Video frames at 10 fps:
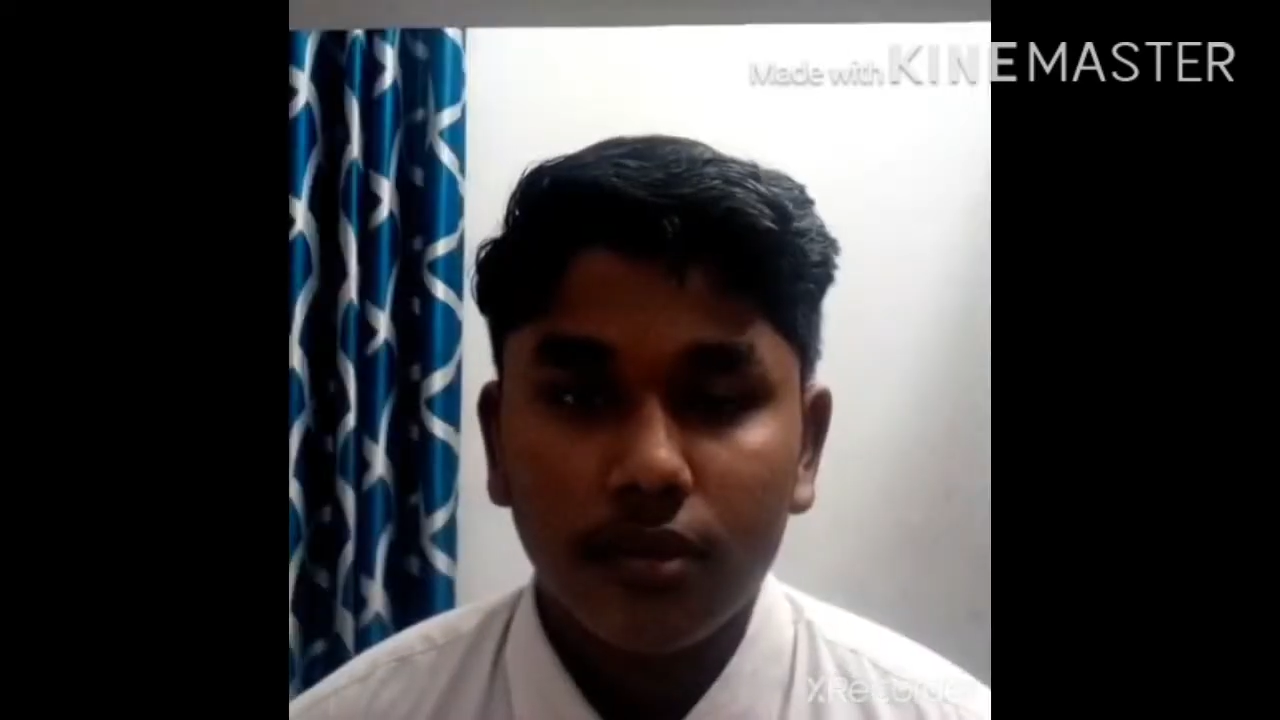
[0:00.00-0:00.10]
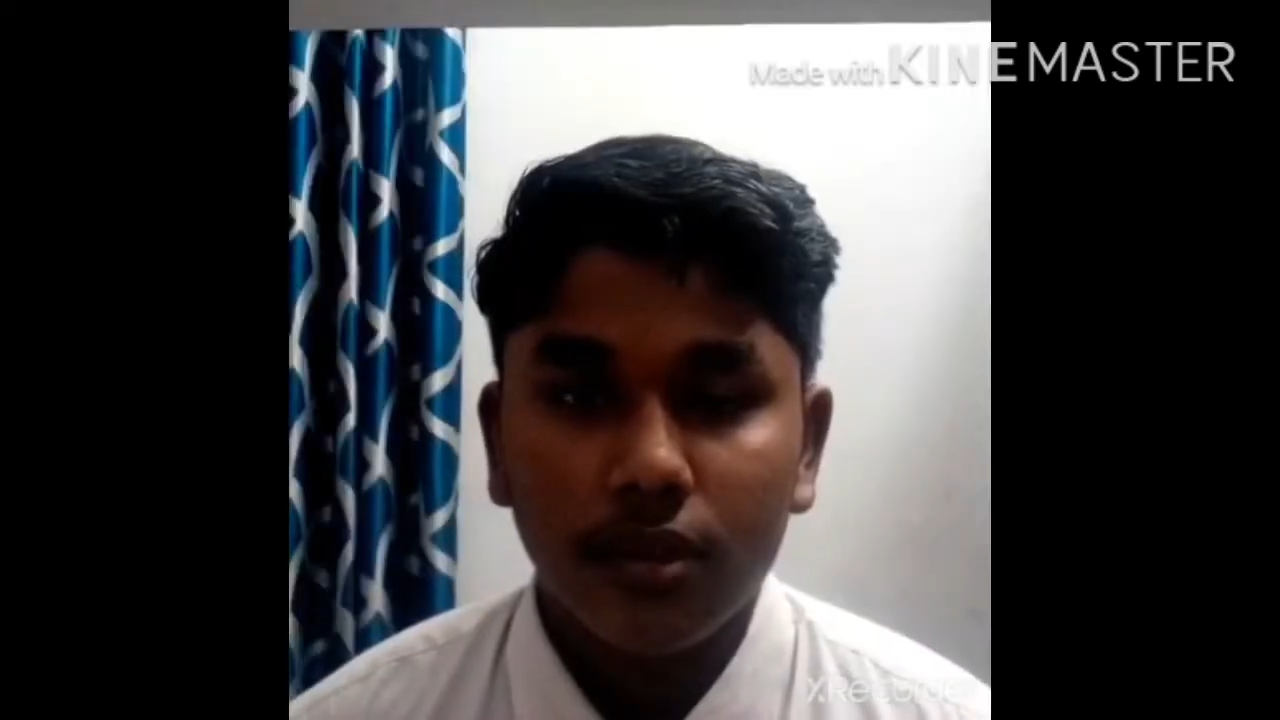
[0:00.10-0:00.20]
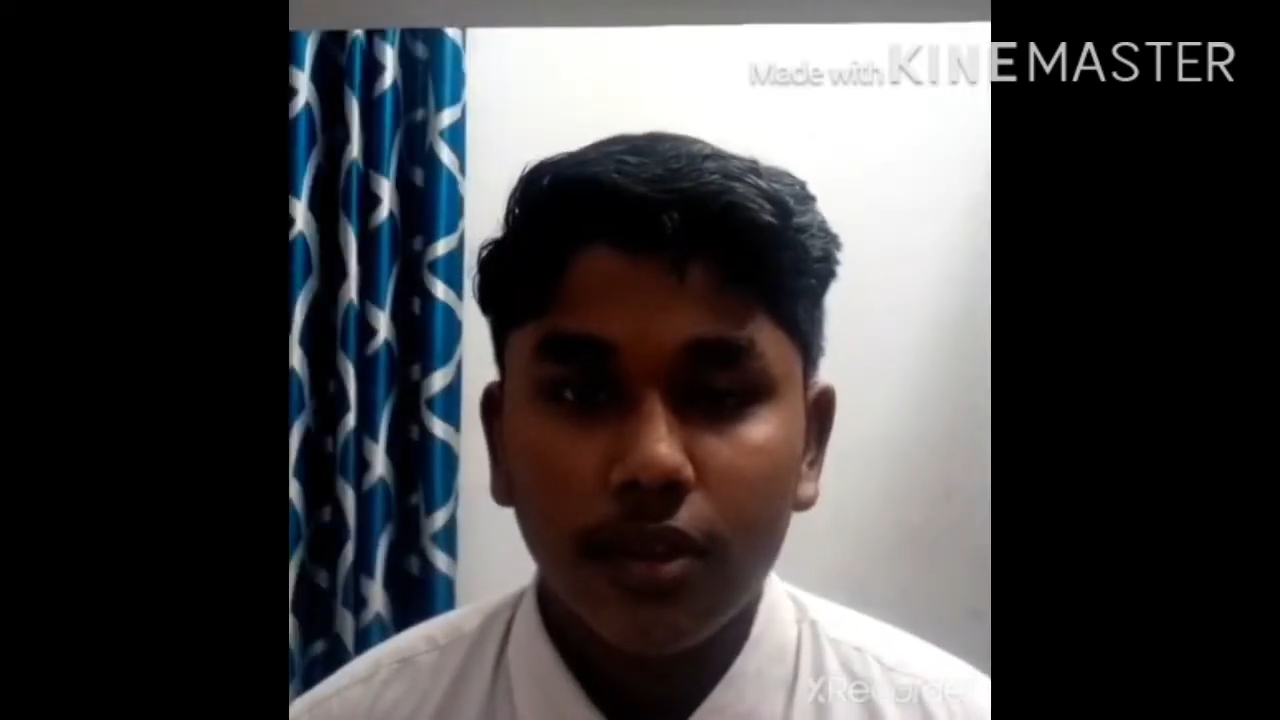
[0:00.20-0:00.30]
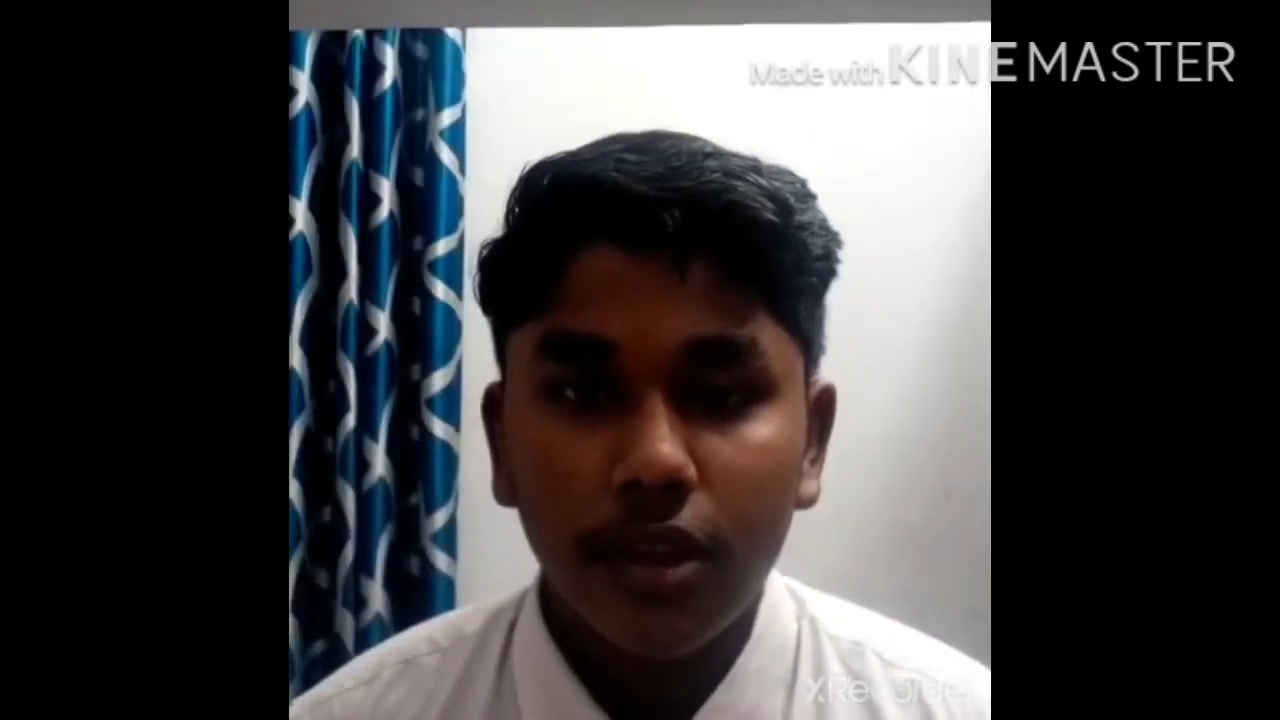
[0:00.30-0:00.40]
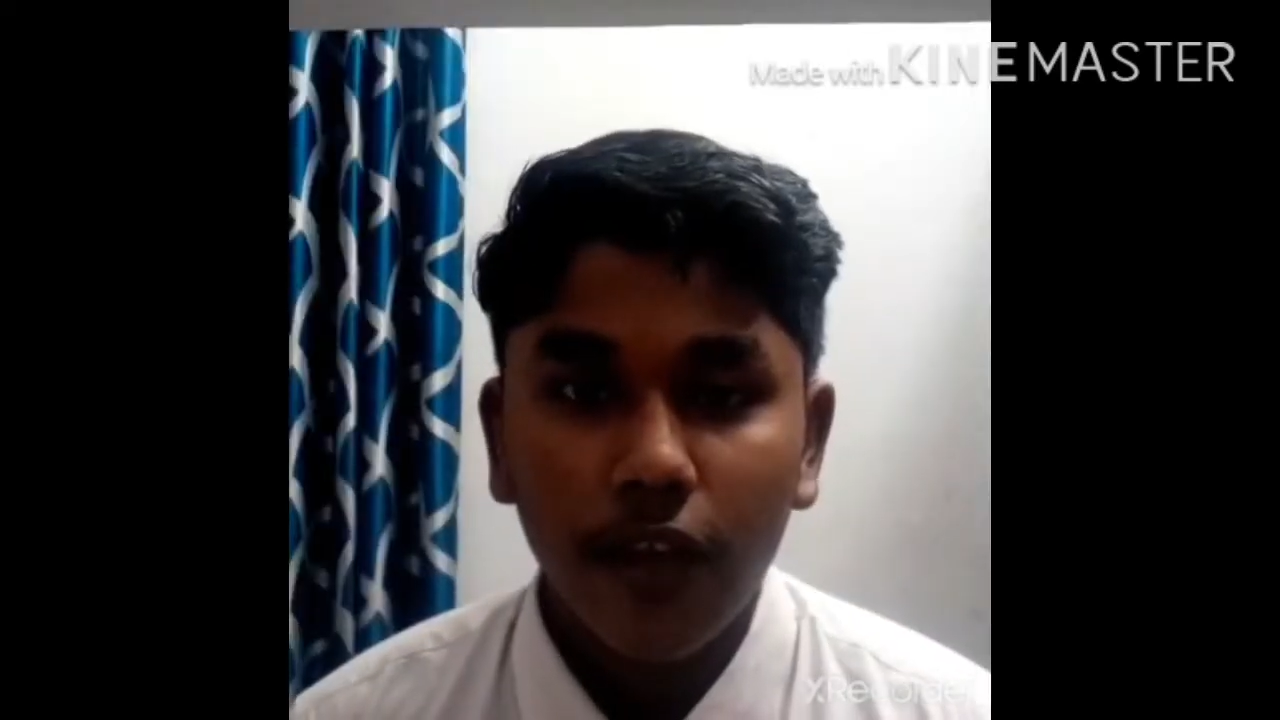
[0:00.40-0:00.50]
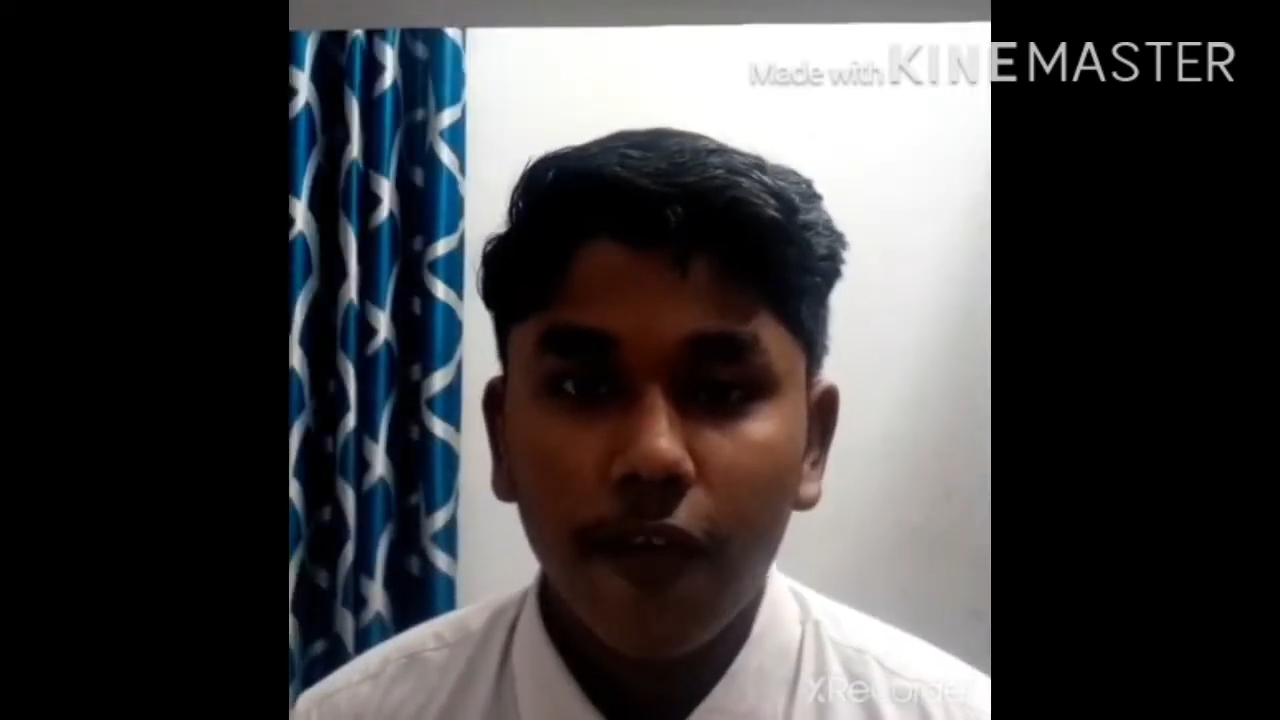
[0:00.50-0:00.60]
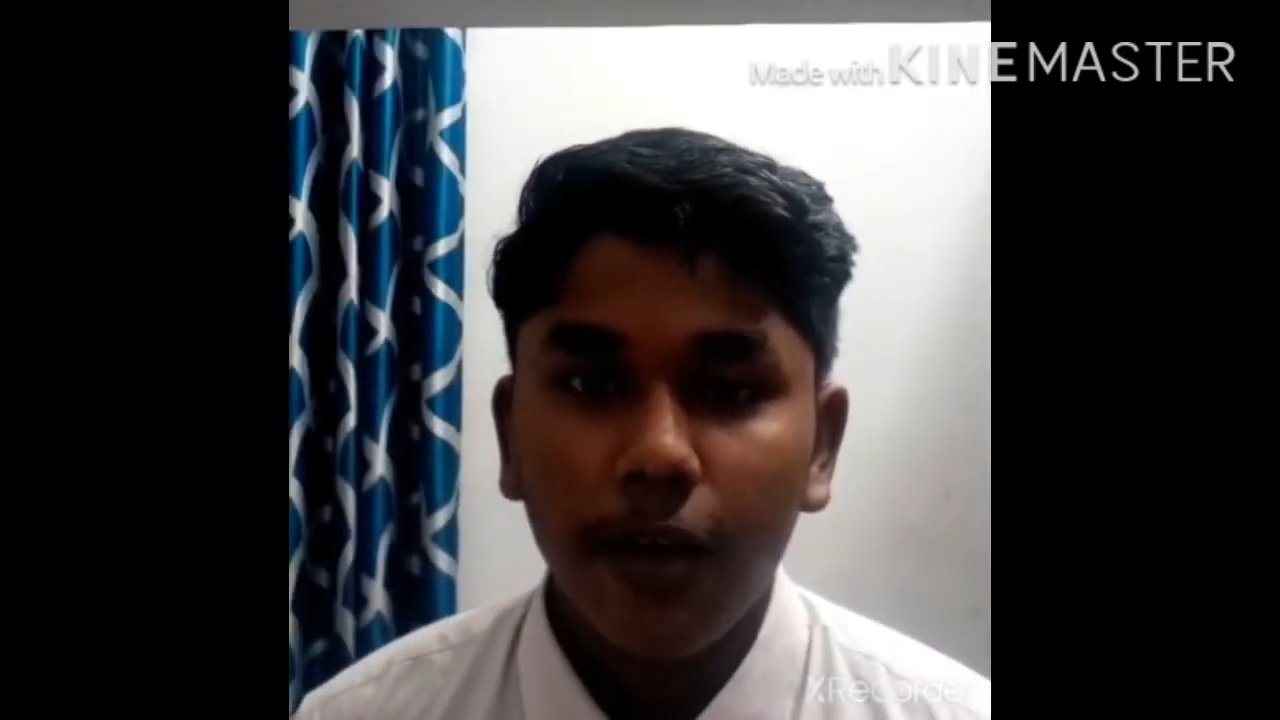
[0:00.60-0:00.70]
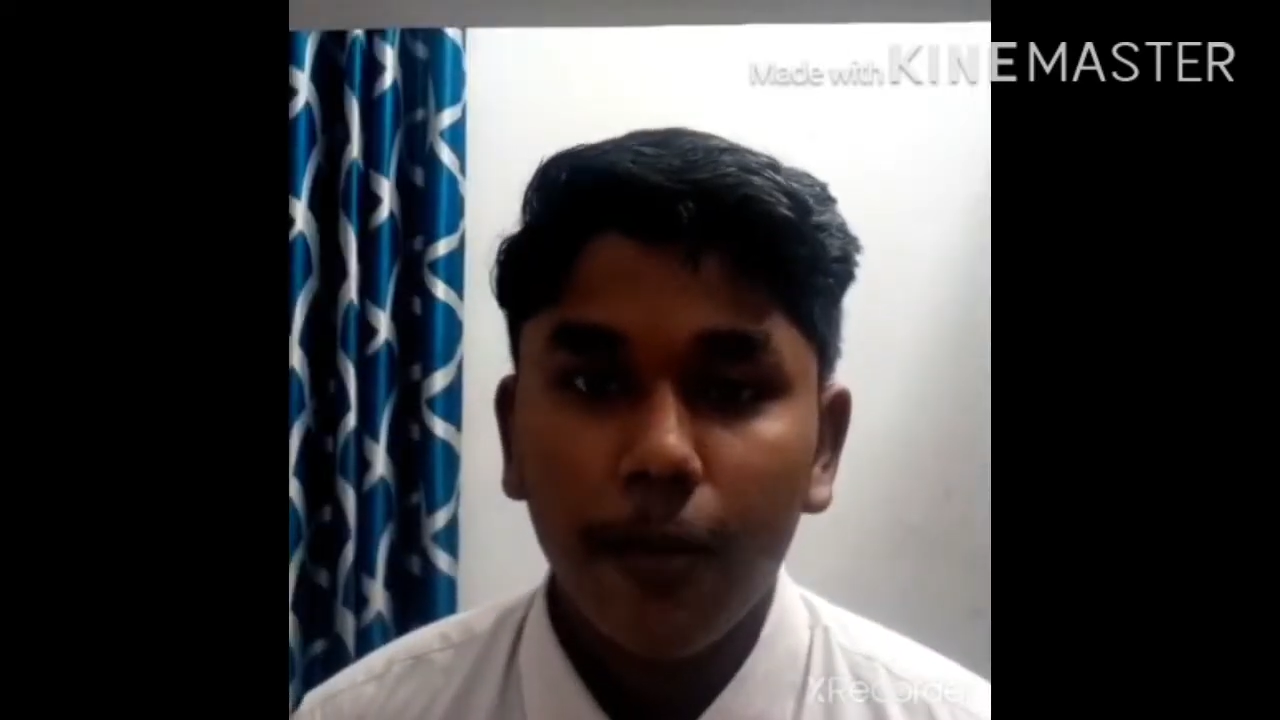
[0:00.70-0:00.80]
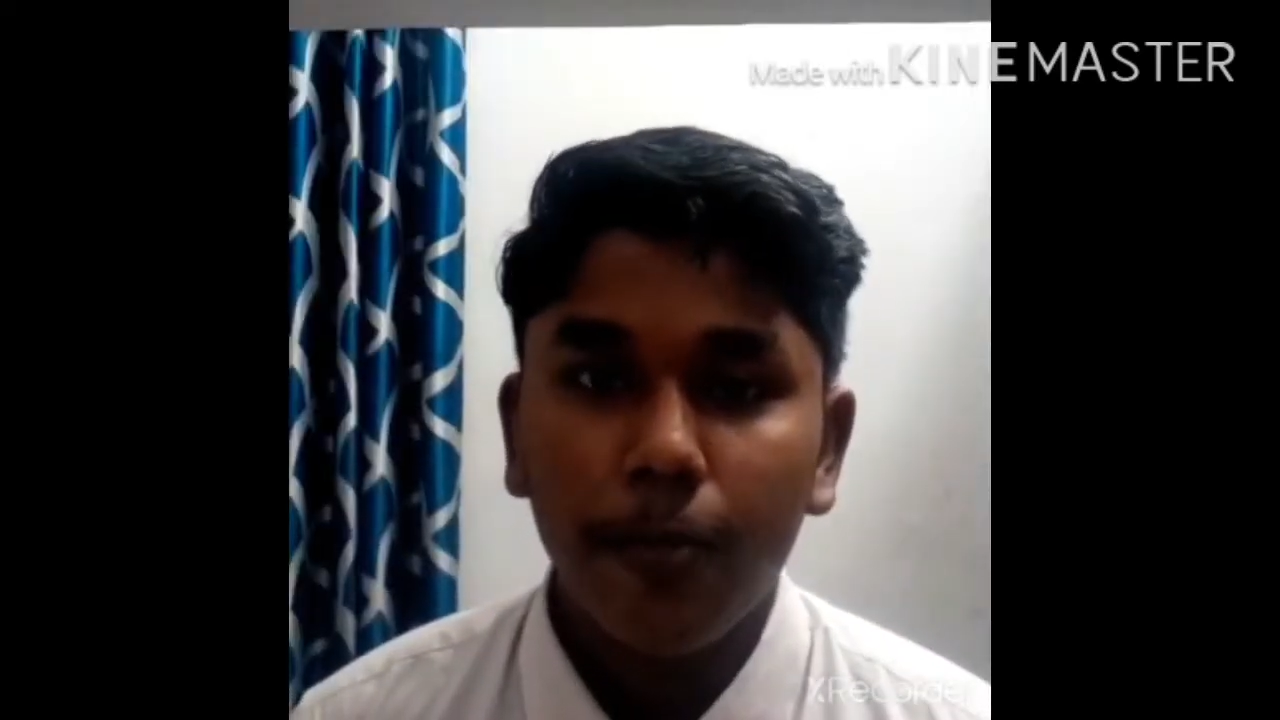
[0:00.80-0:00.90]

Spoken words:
You never find